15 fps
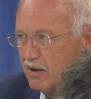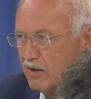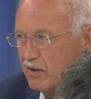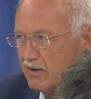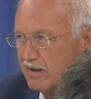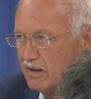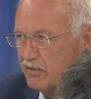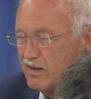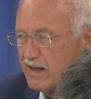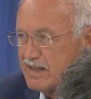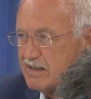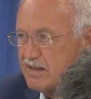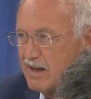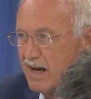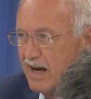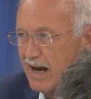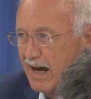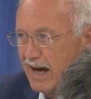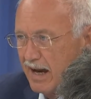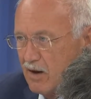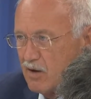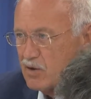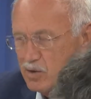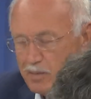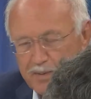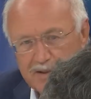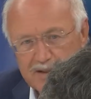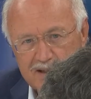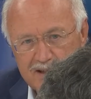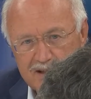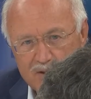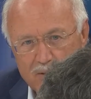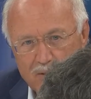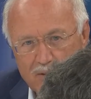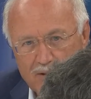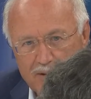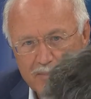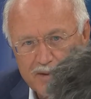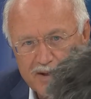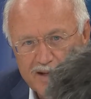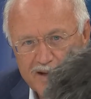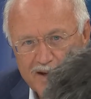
to fight against such isolation,